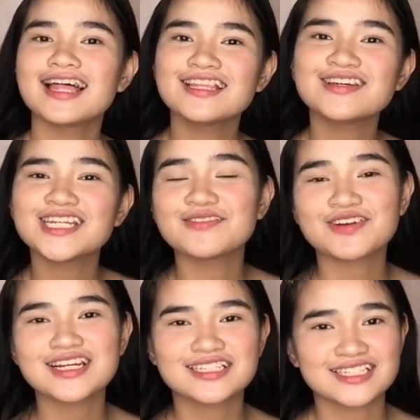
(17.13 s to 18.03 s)
Hello
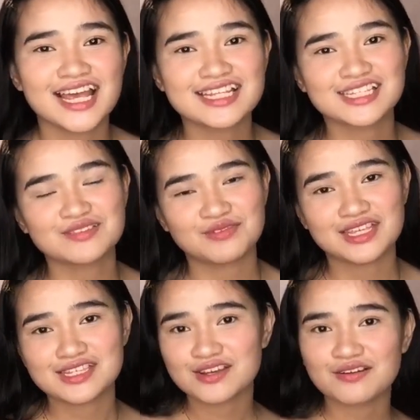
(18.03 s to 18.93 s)
universe, yes, it's
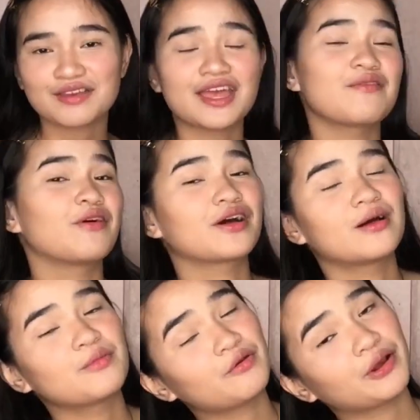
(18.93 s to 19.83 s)
me, Scooby, and
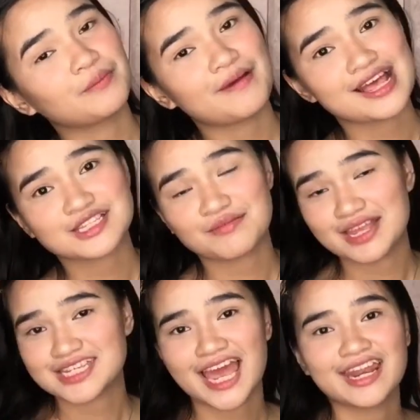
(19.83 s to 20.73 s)
welcome back to
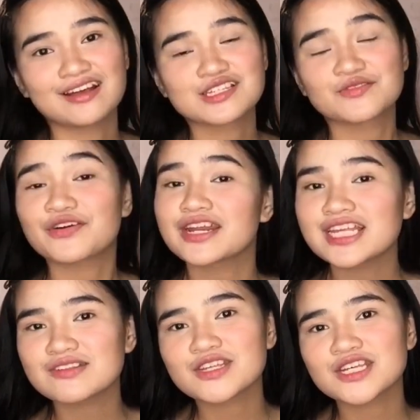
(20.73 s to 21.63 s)
my channel. So for
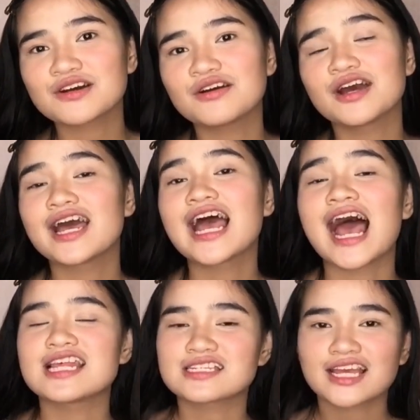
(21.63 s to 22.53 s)
this video,
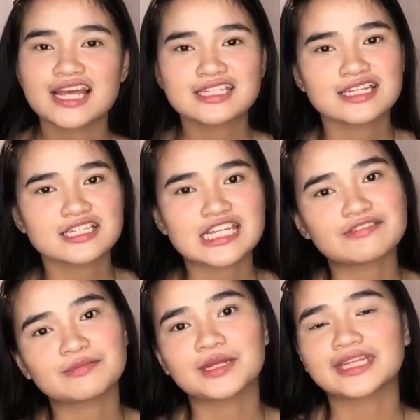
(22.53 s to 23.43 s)
as you guys can
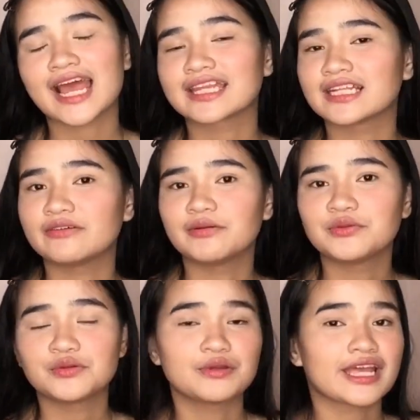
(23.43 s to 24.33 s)
see from the title, we'll
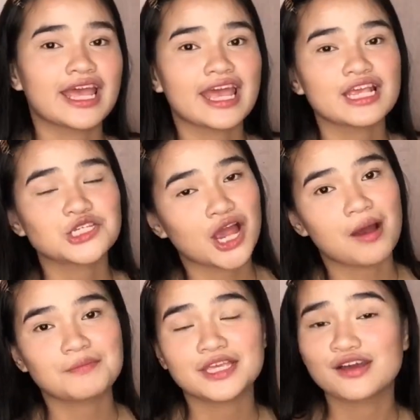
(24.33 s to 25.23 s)
be doing a
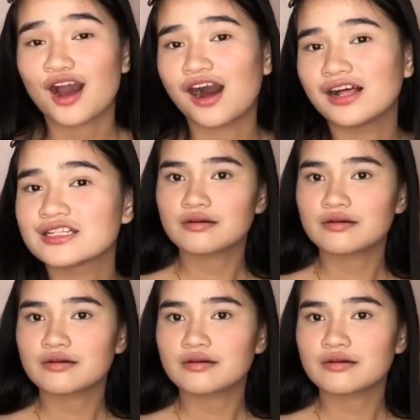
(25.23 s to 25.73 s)
Shopee haul.